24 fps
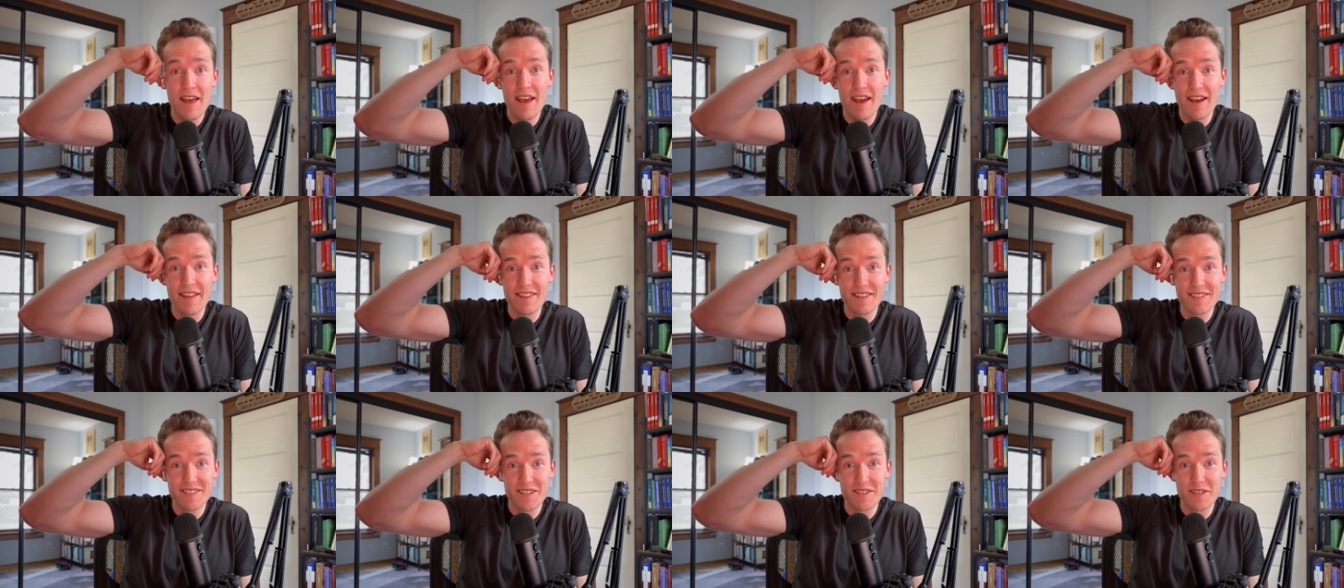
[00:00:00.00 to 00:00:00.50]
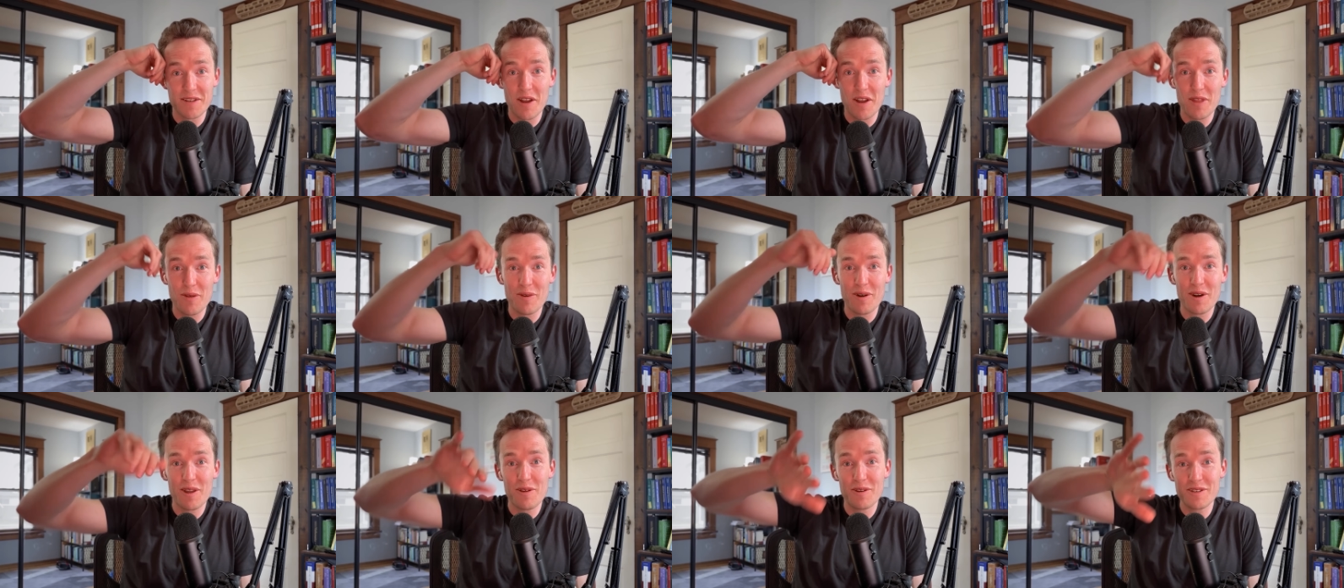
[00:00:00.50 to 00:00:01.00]
And this is another
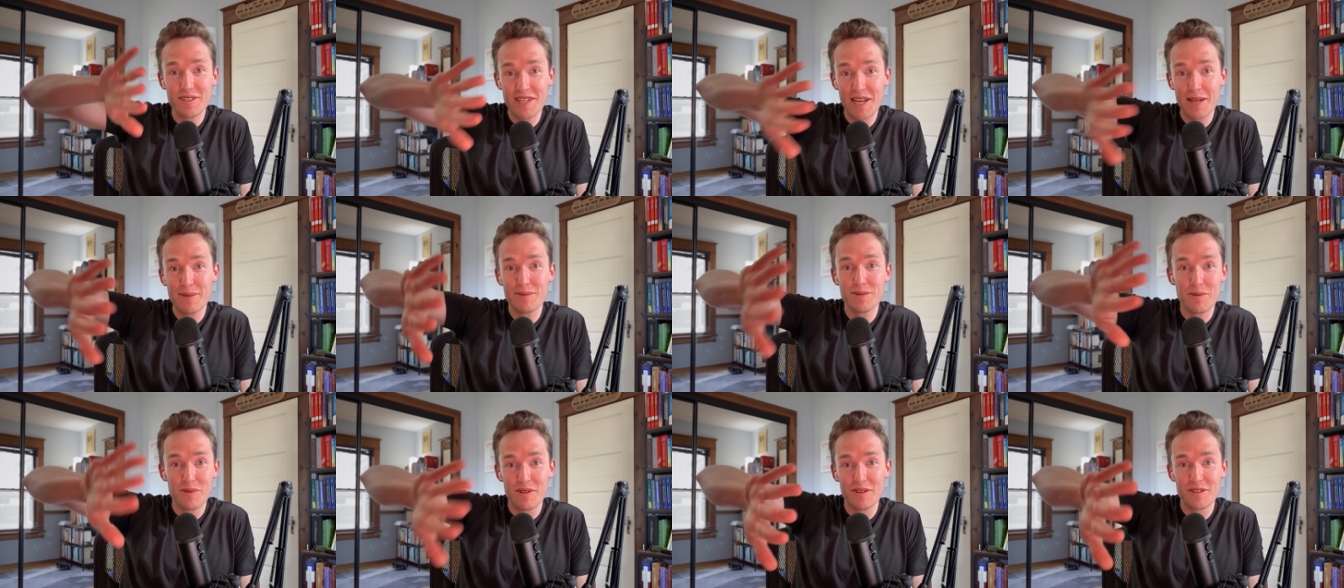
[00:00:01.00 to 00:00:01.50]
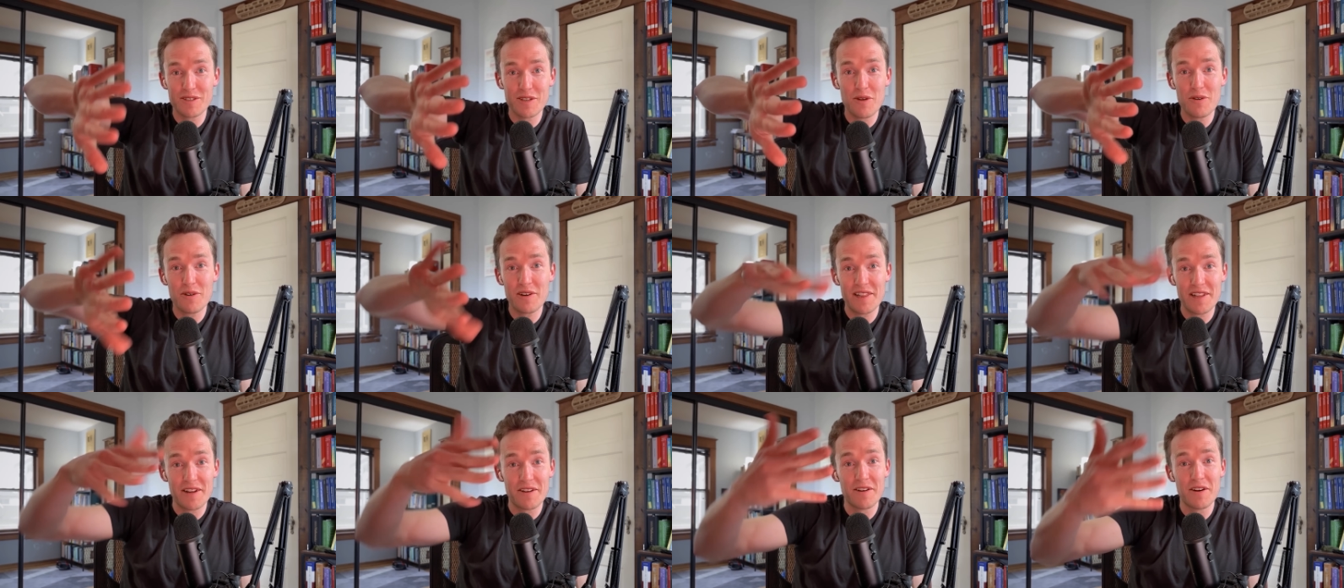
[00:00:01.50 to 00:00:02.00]
one of those shapes where there's no
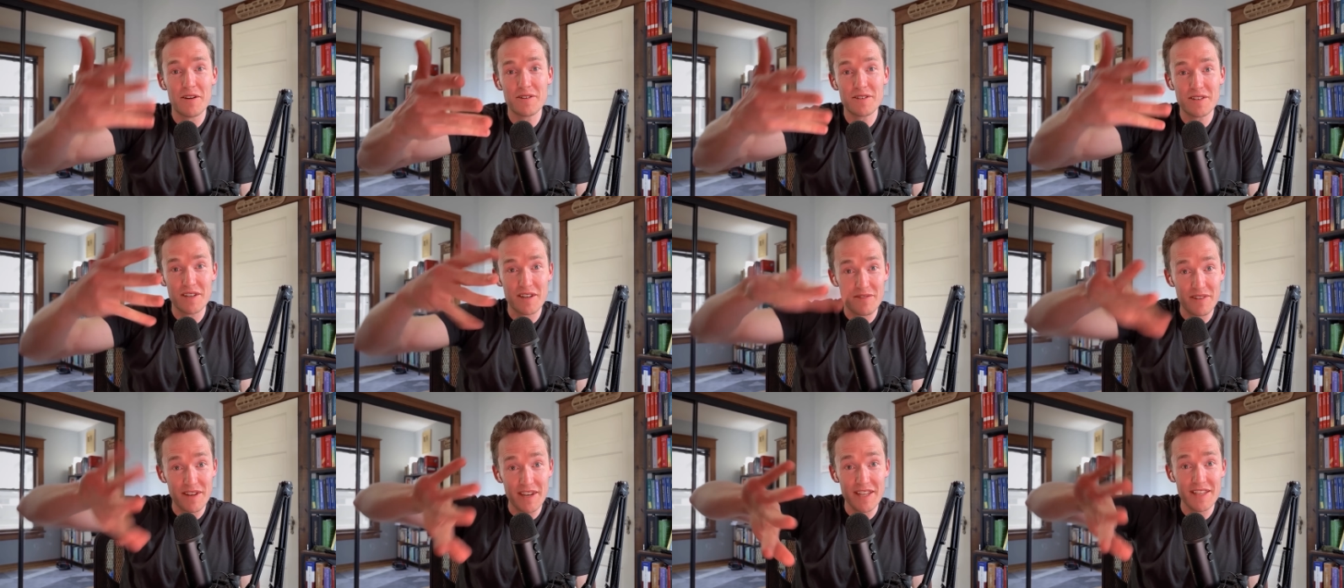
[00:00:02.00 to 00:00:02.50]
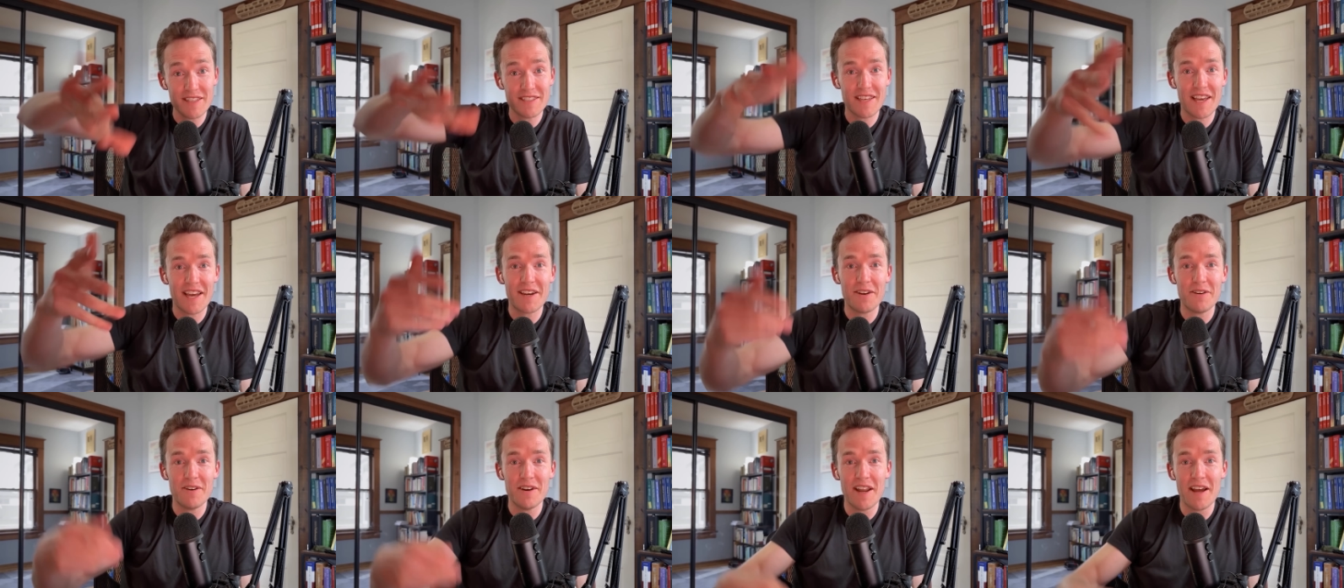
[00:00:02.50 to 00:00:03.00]
clear notion of an
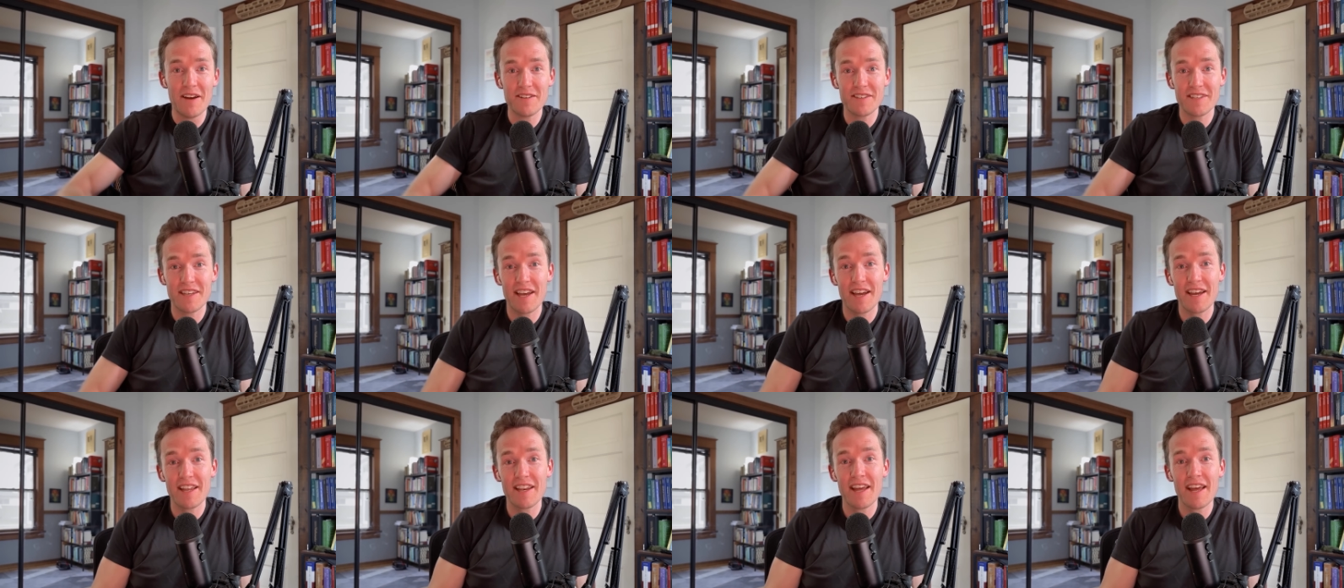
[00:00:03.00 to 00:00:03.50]
inside or an outside.